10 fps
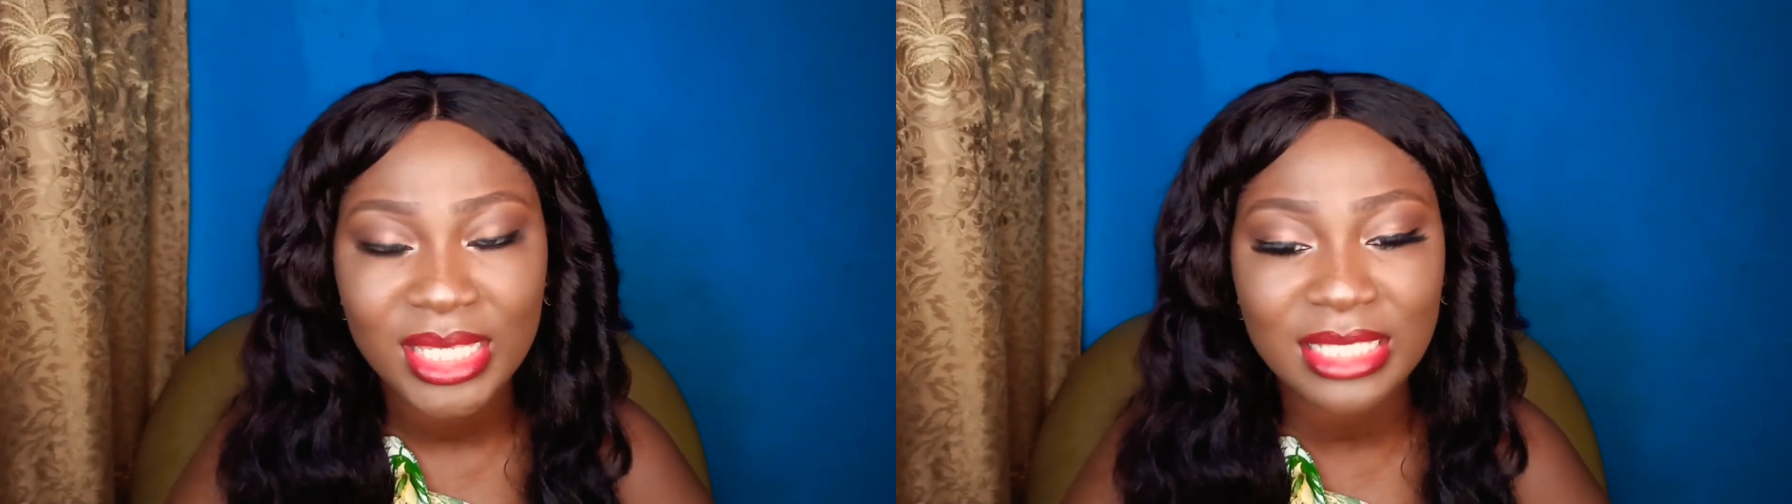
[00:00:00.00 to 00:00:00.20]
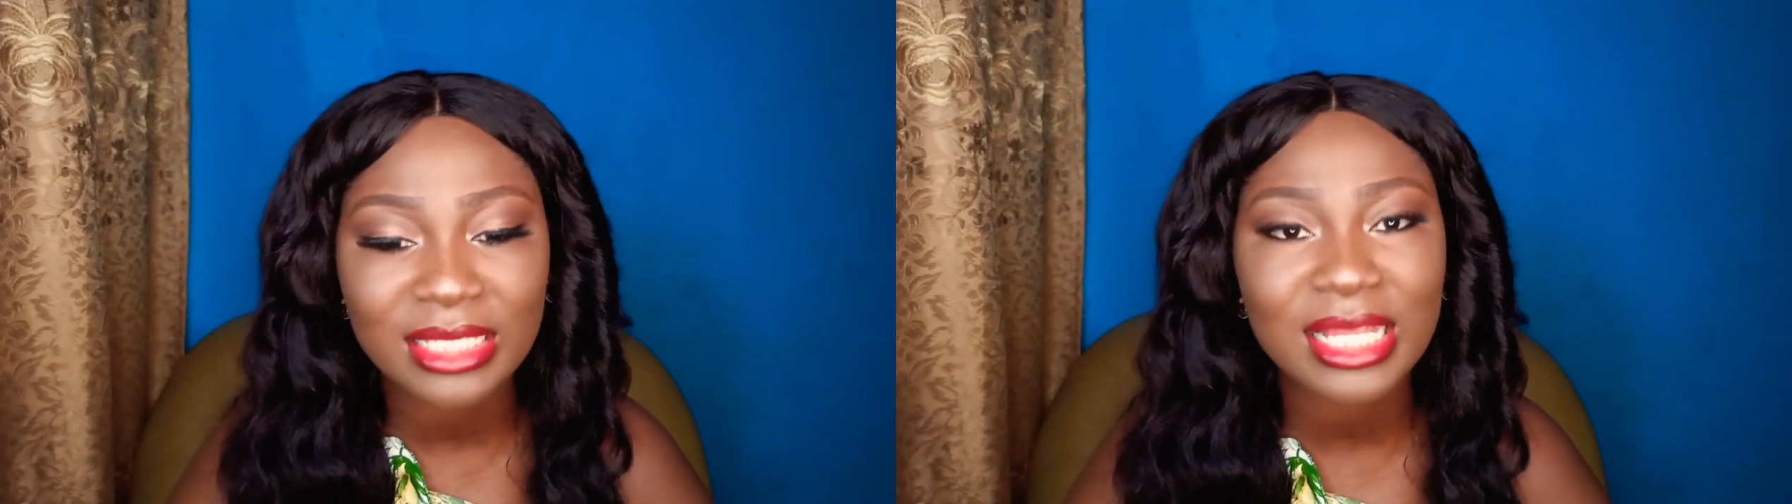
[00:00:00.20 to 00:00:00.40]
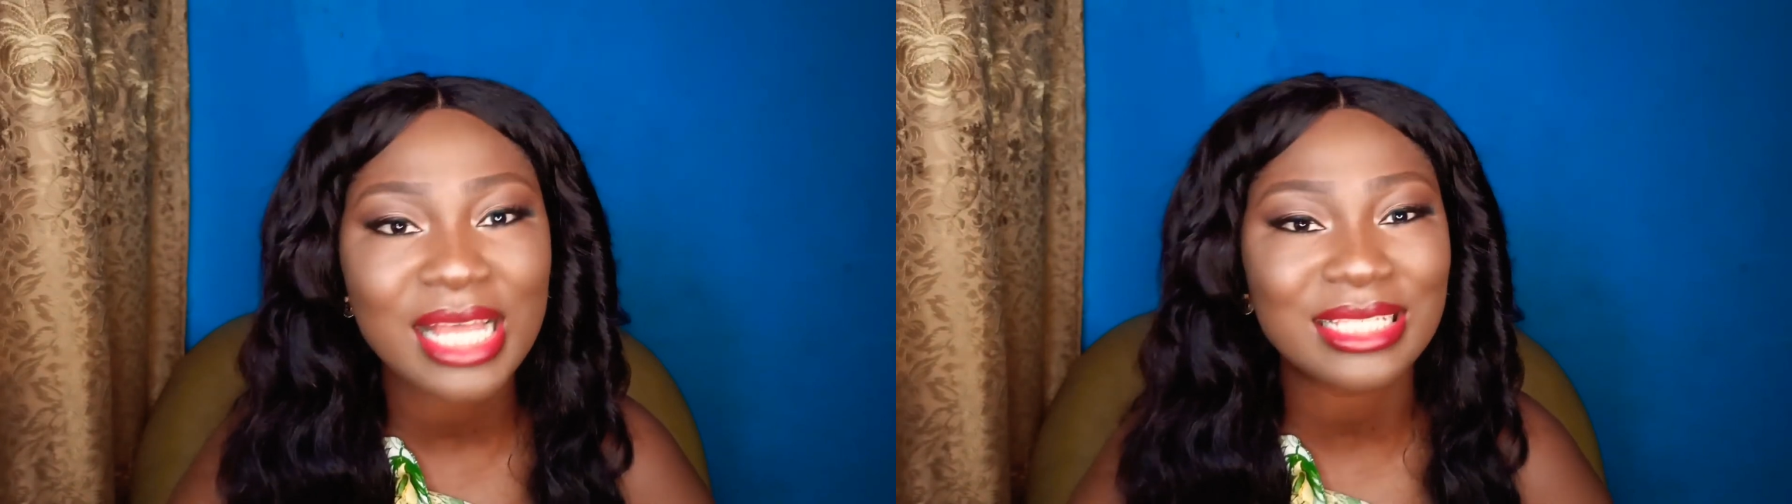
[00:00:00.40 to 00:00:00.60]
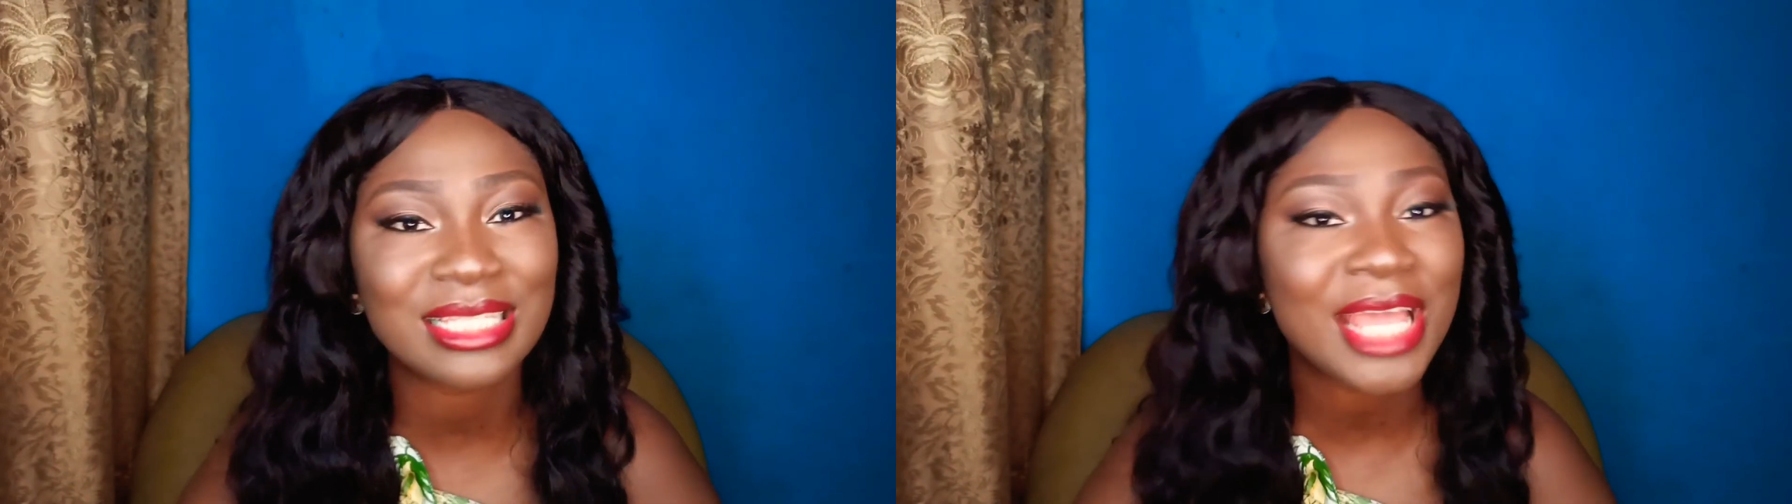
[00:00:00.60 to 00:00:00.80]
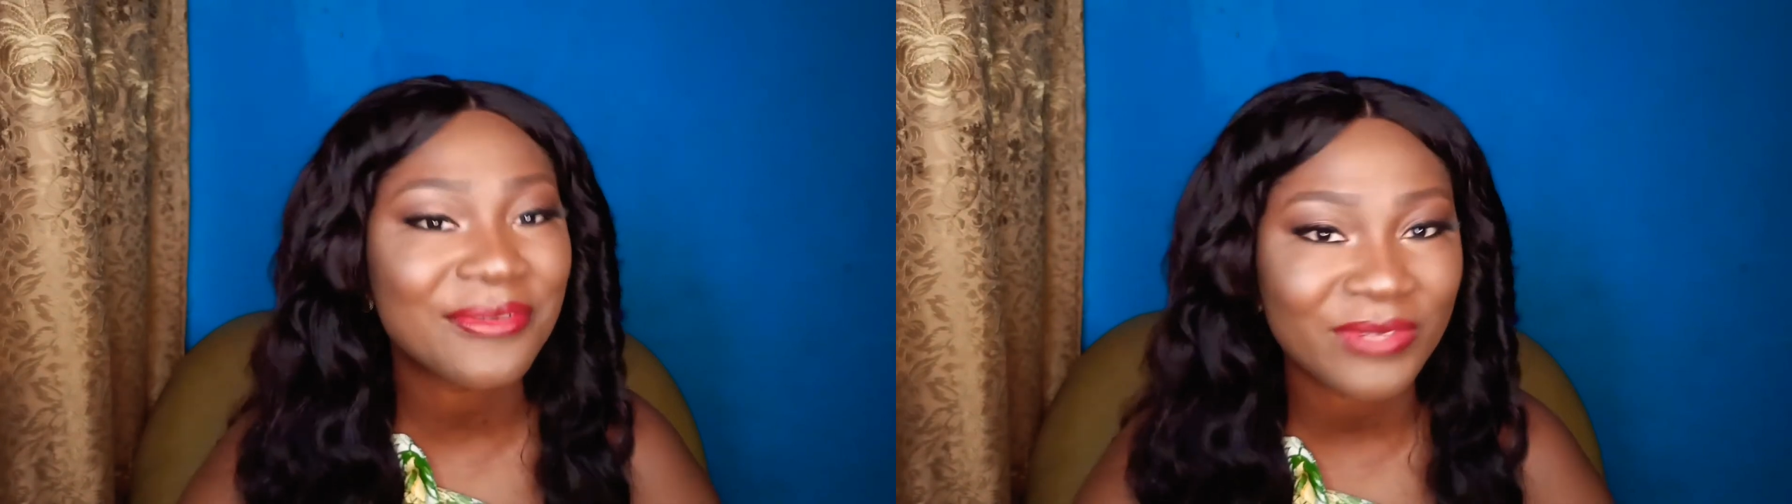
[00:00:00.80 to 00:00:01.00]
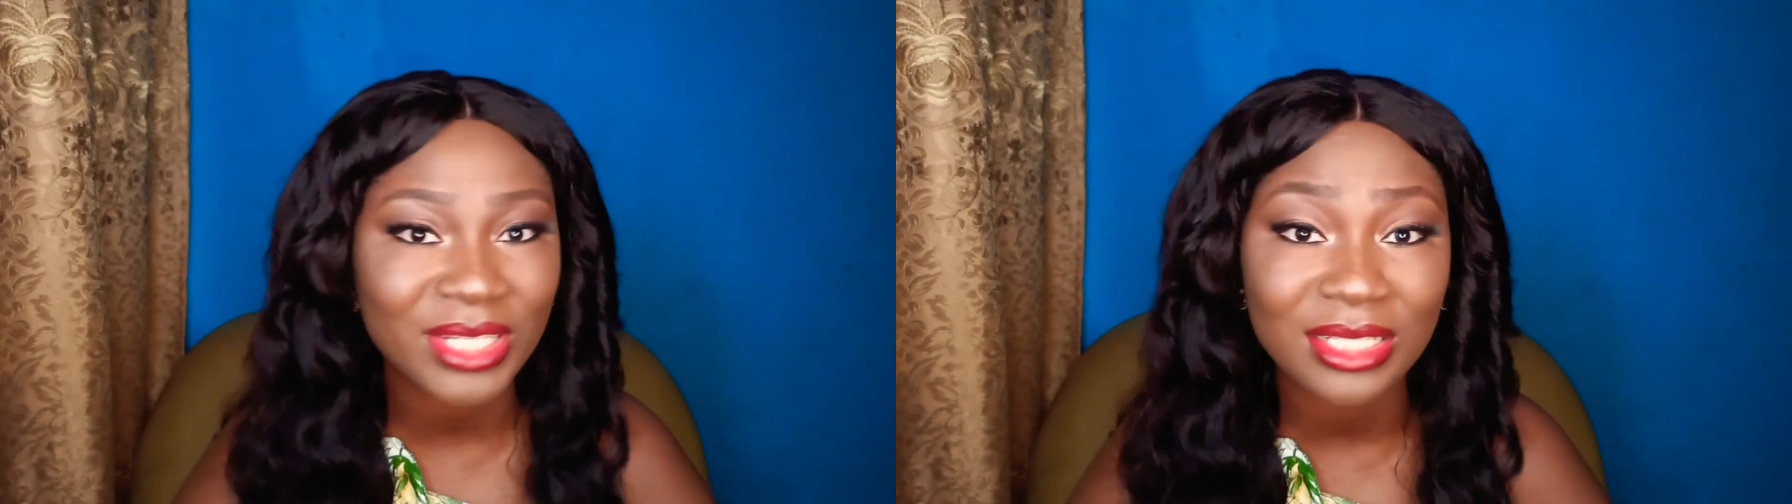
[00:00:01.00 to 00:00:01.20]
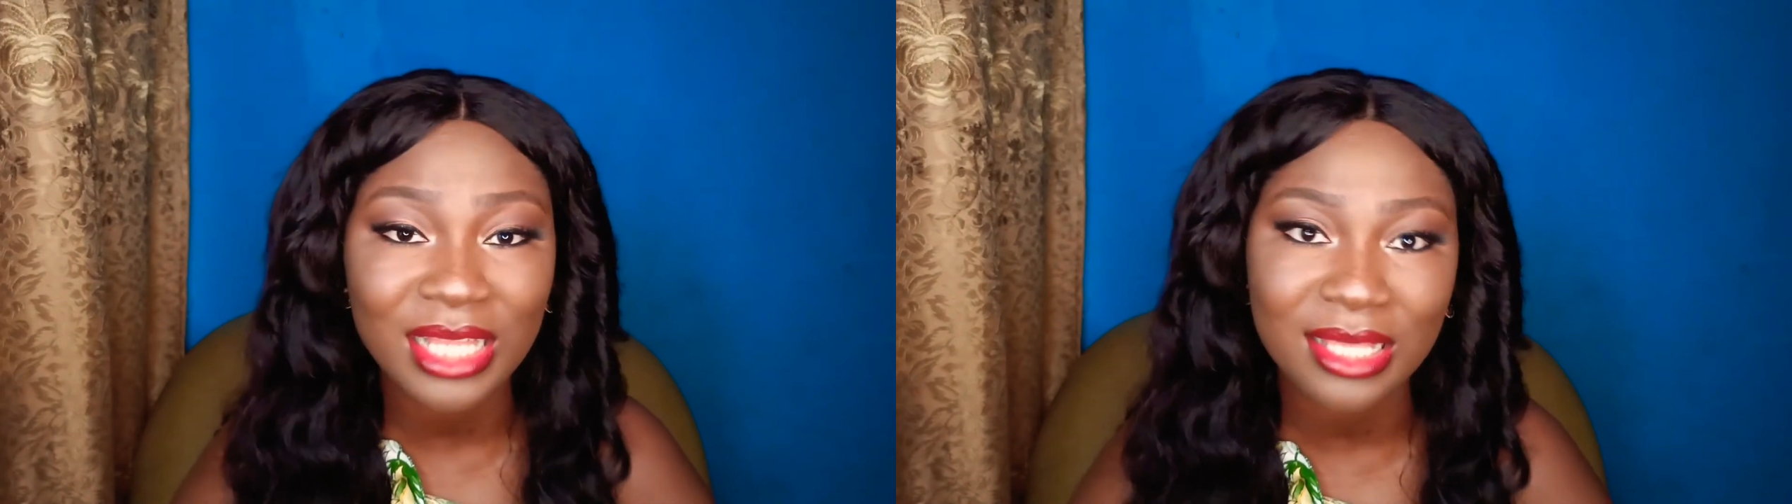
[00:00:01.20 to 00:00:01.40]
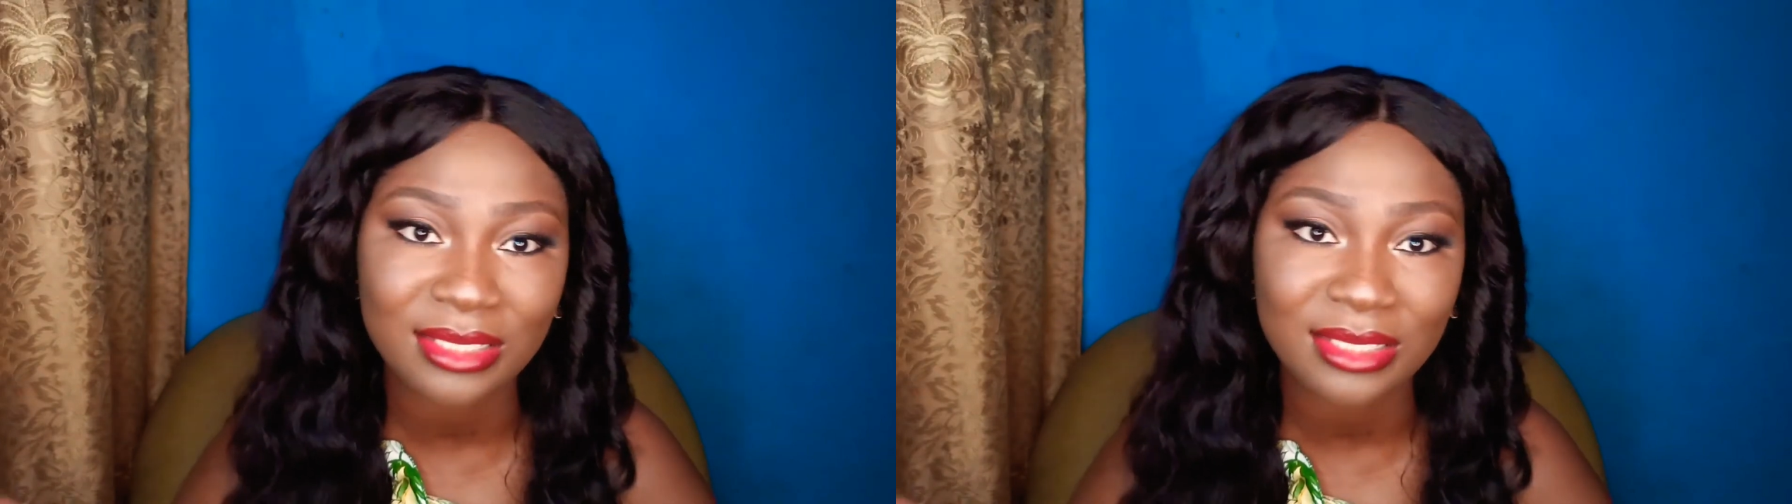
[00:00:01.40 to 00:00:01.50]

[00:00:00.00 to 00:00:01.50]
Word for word: Is it as stifling